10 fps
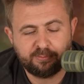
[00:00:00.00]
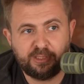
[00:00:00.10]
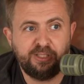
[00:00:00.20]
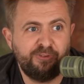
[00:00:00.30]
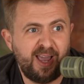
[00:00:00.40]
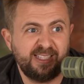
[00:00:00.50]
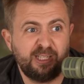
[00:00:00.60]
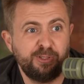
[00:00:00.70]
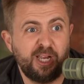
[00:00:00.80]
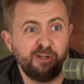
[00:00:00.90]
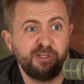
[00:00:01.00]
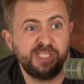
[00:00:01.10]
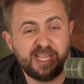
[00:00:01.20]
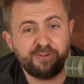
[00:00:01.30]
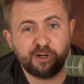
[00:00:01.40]
In fact, I would argue
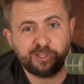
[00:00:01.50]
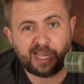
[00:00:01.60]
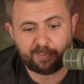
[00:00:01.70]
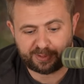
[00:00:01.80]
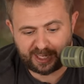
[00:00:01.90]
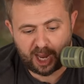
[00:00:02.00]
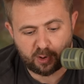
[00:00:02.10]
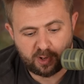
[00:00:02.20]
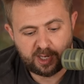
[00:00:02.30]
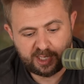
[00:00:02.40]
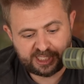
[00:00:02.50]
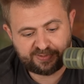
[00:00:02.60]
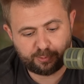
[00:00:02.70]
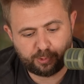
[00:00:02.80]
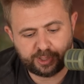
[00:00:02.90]
it's never a good time, but now it's
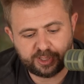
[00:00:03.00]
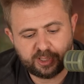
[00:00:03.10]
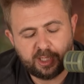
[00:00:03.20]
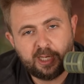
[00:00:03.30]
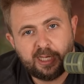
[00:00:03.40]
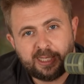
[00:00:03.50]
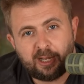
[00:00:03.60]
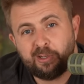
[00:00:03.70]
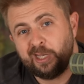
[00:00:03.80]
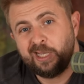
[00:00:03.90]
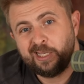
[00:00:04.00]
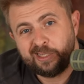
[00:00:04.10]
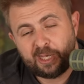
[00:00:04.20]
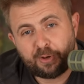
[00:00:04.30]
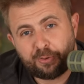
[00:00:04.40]
even worse. Now,
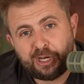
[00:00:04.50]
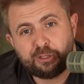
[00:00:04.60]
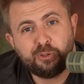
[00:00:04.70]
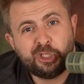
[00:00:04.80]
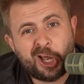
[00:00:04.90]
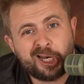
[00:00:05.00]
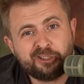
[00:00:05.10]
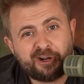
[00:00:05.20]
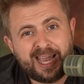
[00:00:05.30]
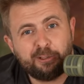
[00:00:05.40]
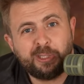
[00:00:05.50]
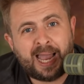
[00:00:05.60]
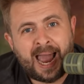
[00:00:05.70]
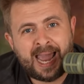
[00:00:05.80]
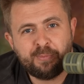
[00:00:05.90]
number three, do not try to
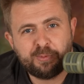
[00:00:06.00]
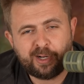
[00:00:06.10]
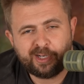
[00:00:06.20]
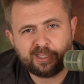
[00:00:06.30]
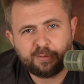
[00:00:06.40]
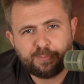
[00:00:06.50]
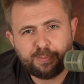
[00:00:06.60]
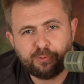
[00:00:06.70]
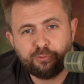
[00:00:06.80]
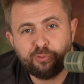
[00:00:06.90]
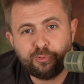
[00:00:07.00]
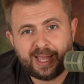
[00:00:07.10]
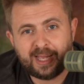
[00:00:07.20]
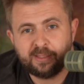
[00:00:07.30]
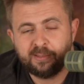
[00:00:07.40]
time the market. People who do
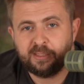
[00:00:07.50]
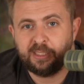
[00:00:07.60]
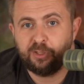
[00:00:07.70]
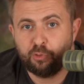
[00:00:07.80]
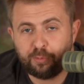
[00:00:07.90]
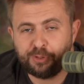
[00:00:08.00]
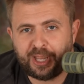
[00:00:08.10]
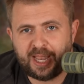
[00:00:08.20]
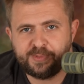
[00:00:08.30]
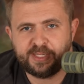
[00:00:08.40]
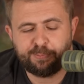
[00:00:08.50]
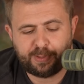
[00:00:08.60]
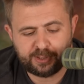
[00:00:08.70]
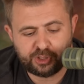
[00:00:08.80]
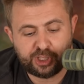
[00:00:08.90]
that in normal times get
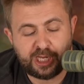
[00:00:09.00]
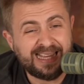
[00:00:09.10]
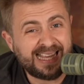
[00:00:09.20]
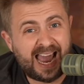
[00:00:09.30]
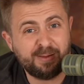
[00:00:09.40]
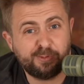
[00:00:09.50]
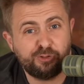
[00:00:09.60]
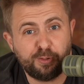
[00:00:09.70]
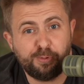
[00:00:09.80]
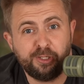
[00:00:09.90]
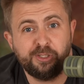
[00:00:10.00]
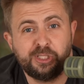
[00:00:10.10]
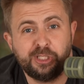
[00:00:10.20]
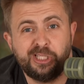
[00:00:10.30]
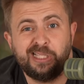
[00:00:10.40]
punished. In times of geopolitical
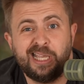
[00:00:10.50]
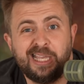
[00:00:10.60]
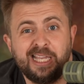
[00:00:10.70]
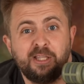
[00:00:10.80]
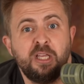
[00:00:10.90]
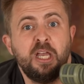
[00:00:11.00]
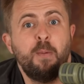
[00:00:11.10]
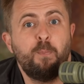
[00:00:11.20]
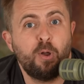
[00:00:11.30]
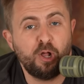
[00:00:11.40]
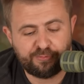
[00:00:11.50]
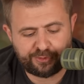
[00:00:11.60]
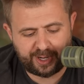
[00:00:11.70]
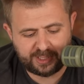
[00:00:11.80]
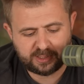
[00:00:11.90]
uncertainty, they get
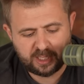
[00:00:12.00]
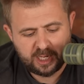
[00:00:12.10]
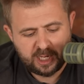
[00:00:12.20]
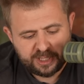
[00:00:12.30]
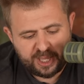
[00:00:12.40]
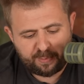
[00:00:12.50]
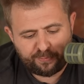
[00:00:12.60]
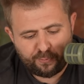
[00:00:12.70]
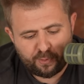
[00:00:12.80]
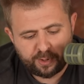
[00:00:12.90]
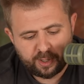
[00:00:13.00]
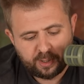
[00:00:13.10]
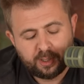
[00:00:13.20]
pulverized. Number four,